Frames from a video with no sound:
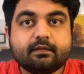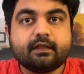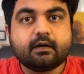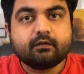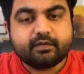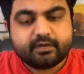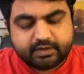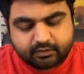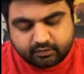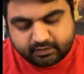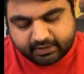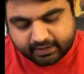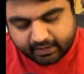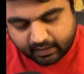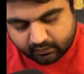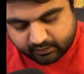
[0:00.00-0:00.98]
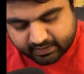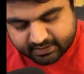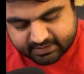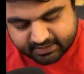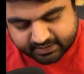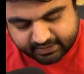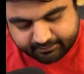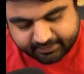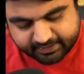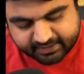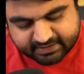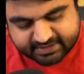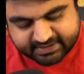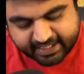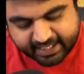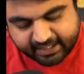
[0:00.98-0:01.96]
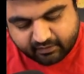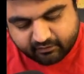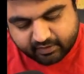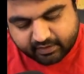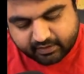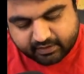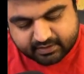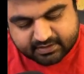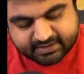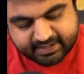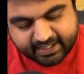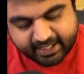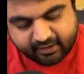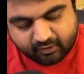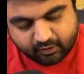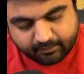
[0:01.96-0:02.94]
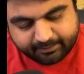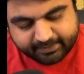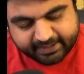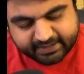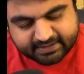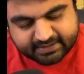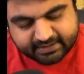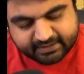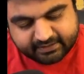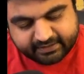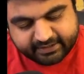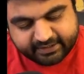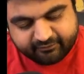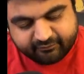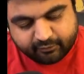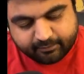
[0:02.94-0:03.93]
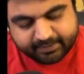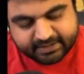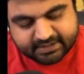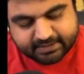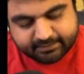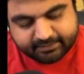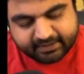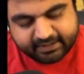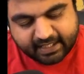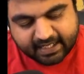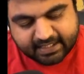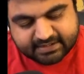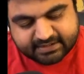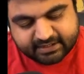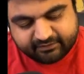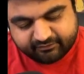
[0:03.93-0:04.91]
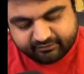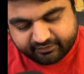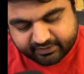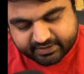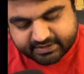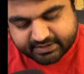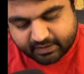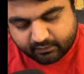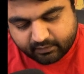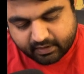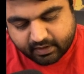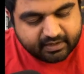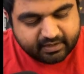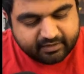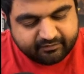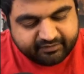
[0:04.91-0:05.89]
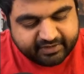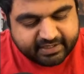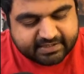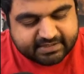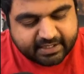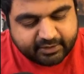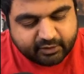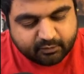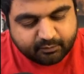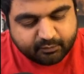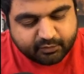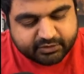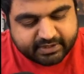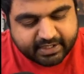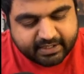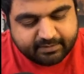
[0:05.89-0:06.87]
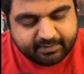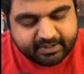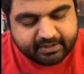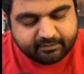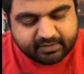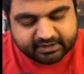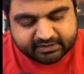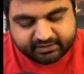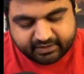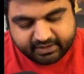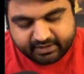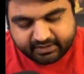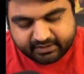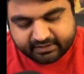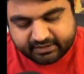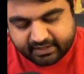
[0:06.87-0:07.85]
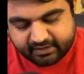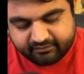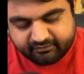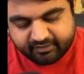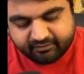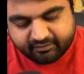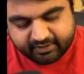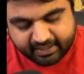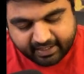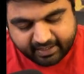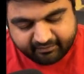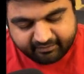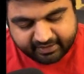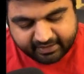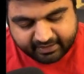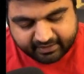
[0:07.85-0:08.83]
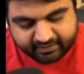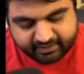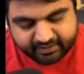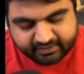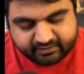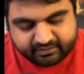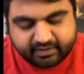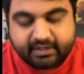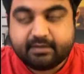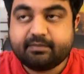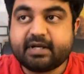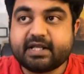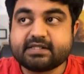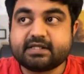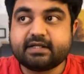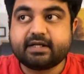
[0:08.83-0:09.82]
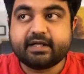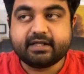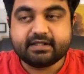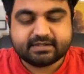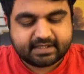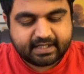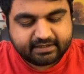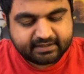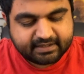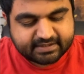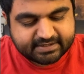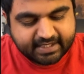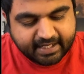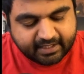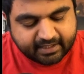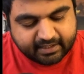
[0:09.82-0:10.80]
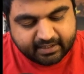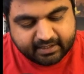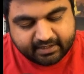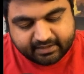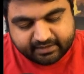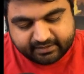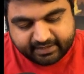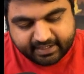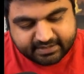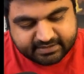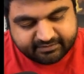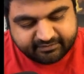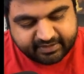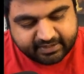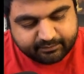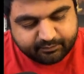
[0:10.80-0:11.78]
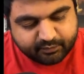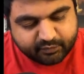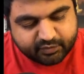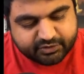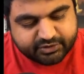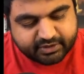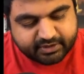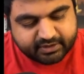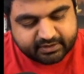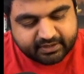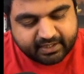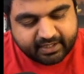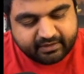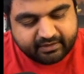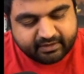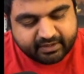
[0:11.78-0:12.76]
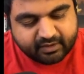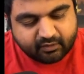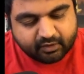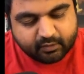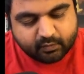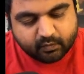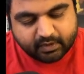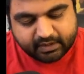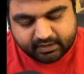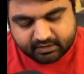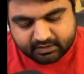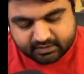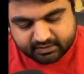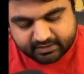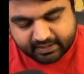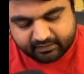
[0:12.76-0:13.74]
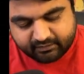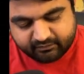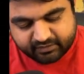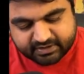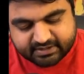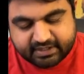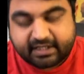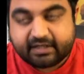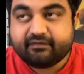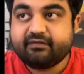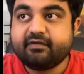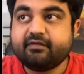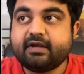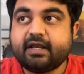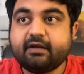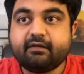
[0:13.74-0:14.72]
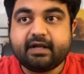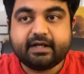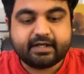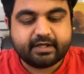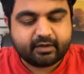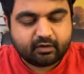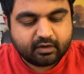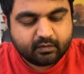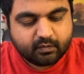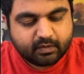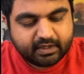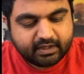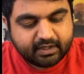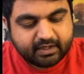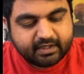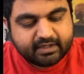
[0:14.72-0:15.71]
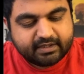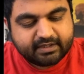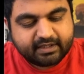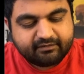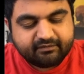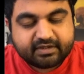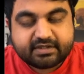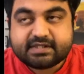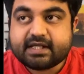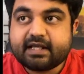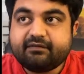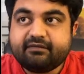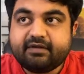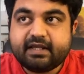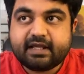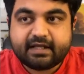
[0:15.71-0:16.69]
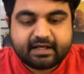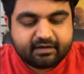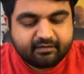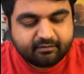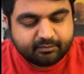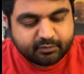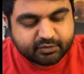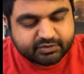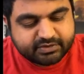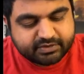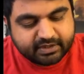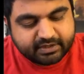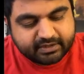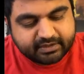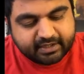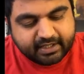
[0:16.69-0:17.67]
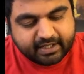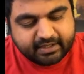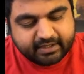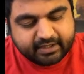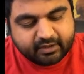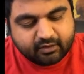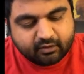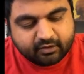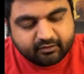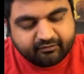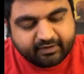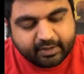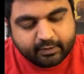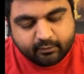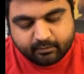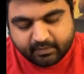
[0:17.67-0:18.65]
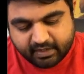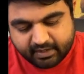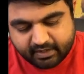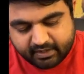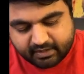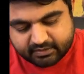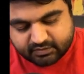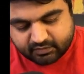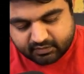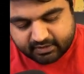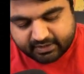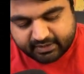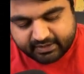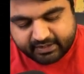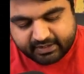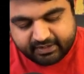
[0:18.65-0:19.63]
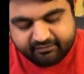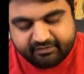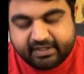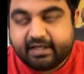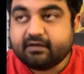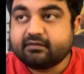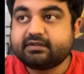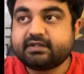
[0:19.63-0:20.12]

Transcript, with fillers: Now we know that how does a typical stack work. Stack operates in LIFO principle last in first out. If we decide to push element number 3 then we will have an entry 3 presented inside the stack. Next we can push another entry called 1 then once again we will have entry called 1 then once again we can have push another entry called 5 so currently we have